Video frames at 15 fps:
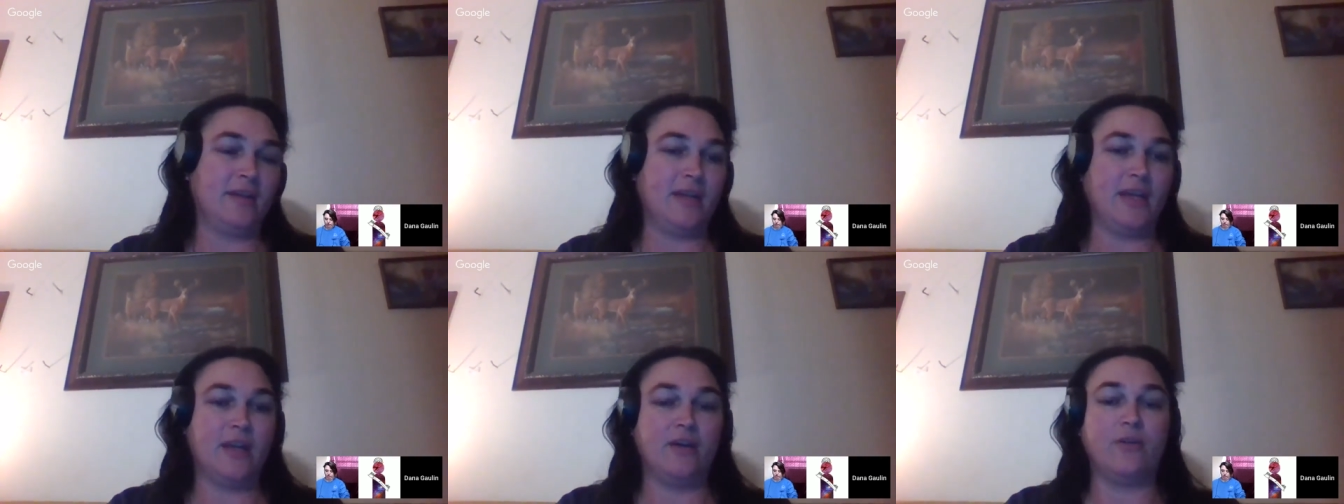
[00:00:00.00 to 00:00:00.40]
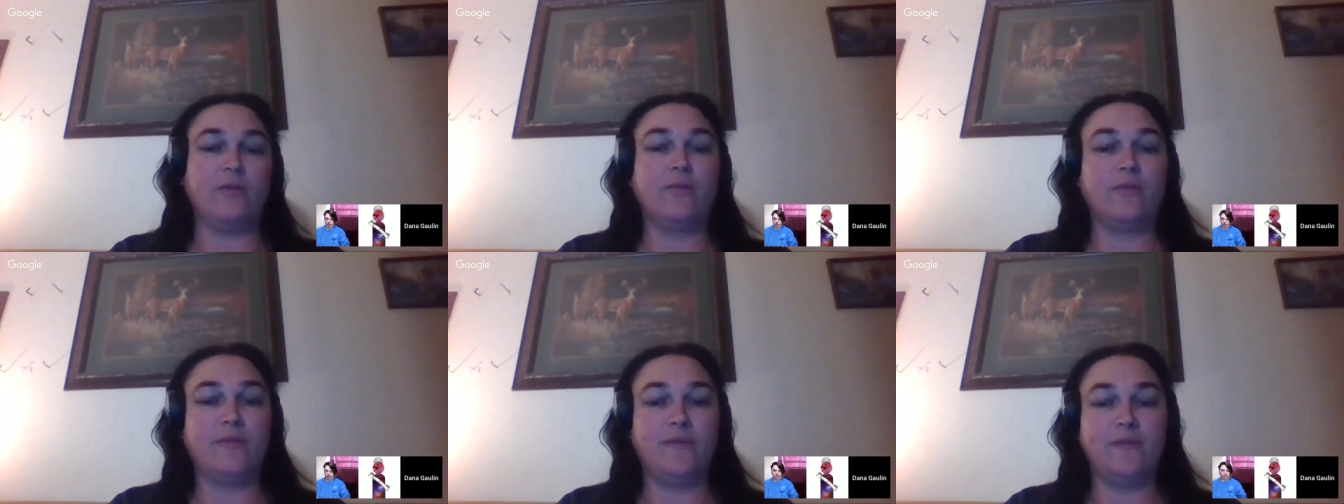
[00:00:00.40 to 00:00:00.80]

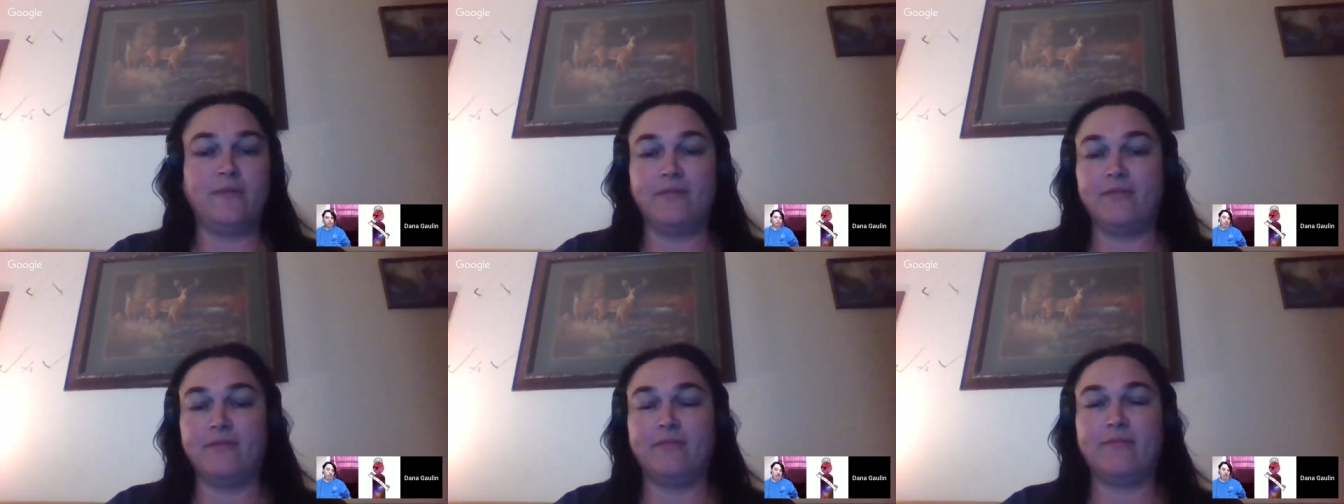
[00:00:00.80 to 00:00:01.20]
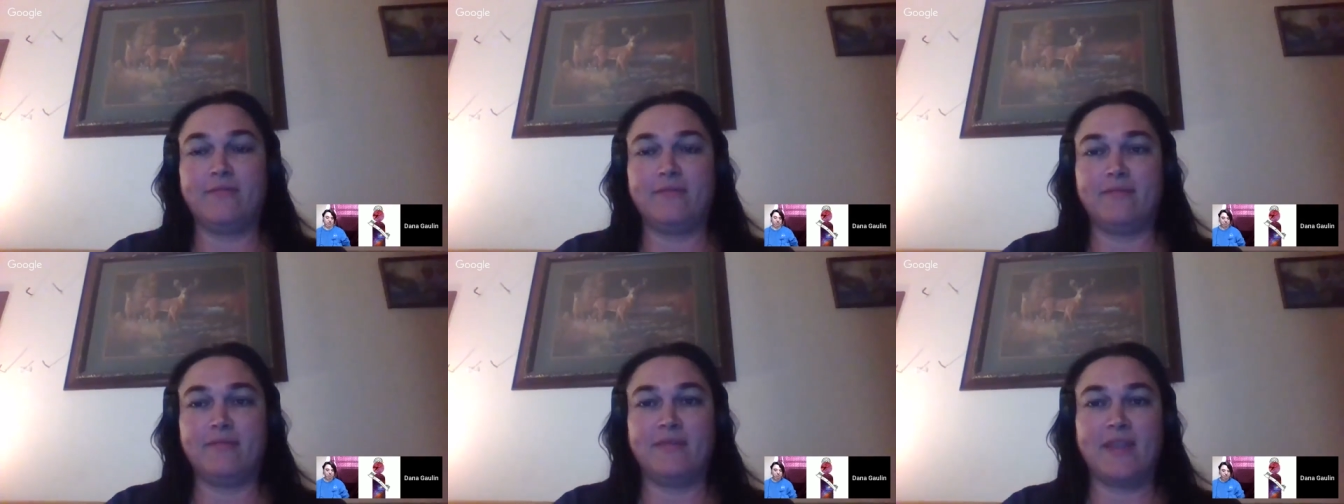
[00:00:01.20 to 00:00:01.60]
Yeah.
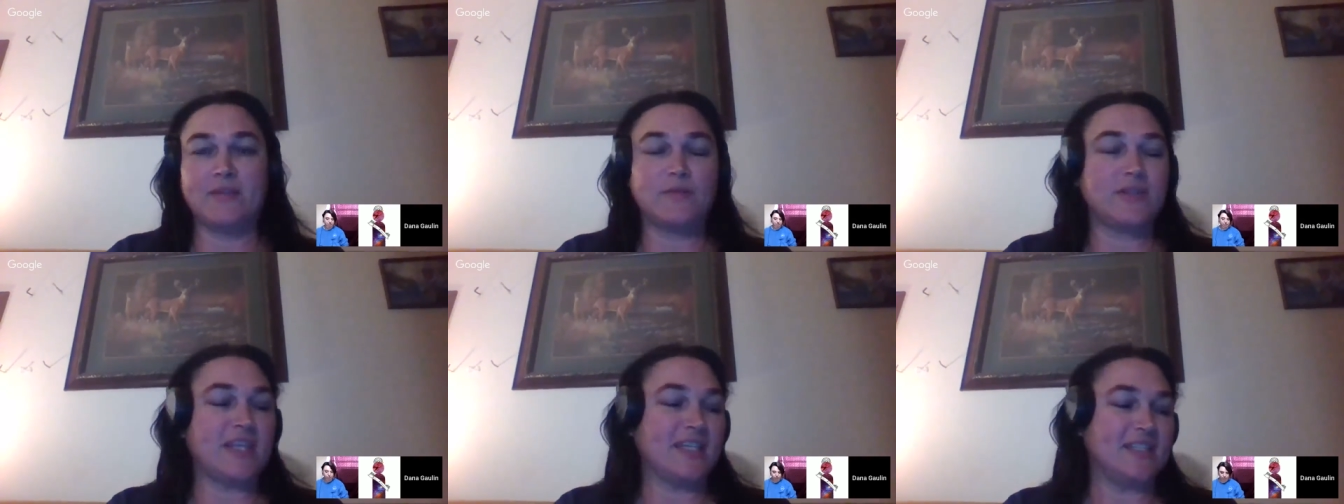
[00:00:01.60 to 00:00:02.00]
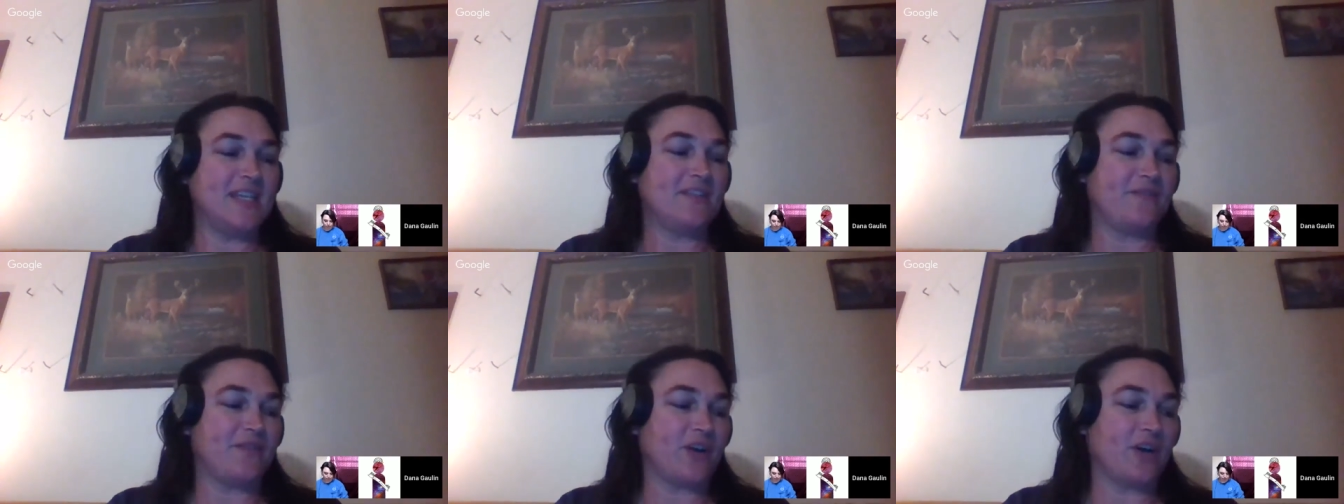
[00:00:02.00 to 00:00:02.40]
That's what they
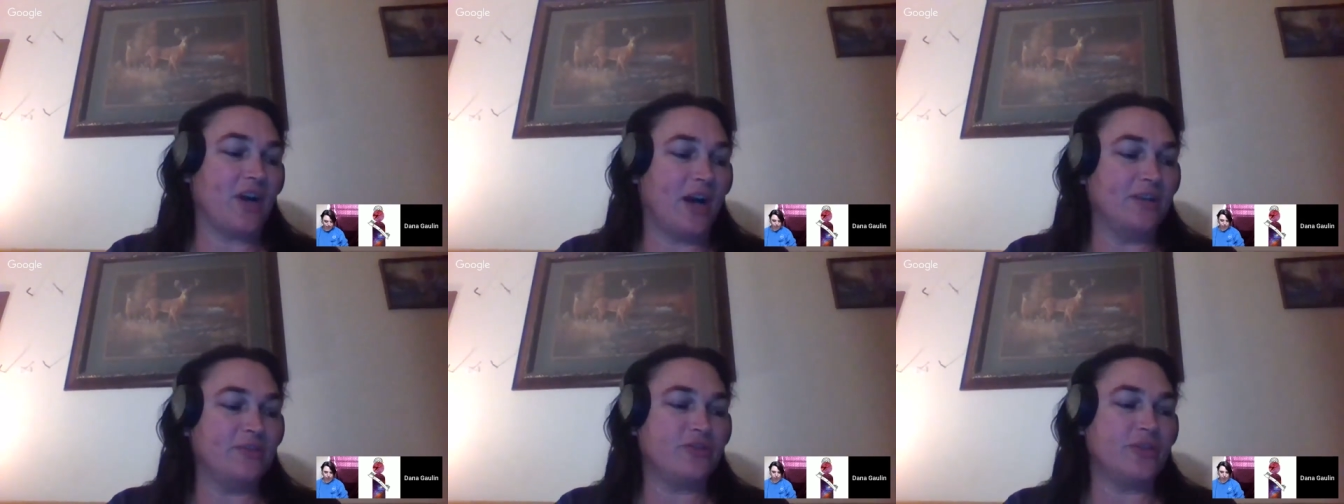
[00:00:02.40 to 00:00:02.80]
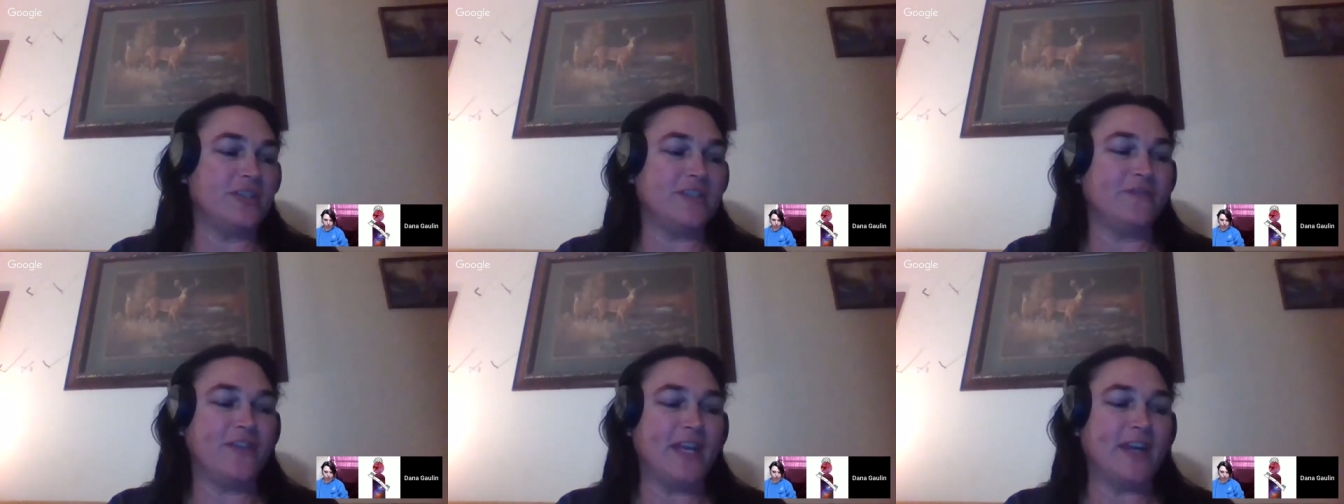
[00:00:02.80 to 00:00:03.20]
did for hundreds
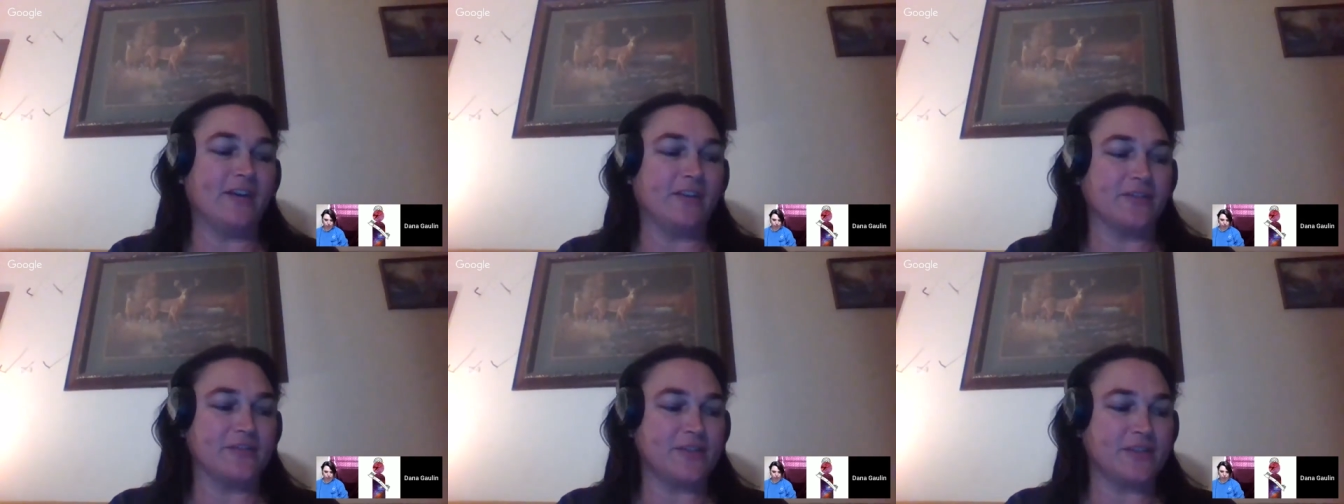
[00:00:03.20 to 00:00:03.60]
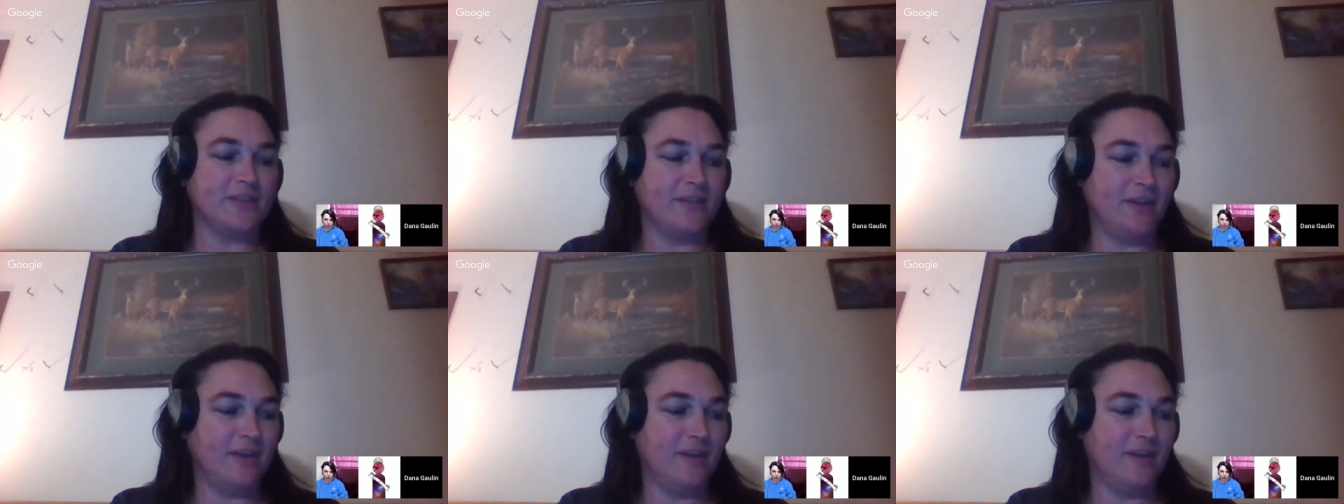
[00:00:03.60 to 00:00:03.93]
of years.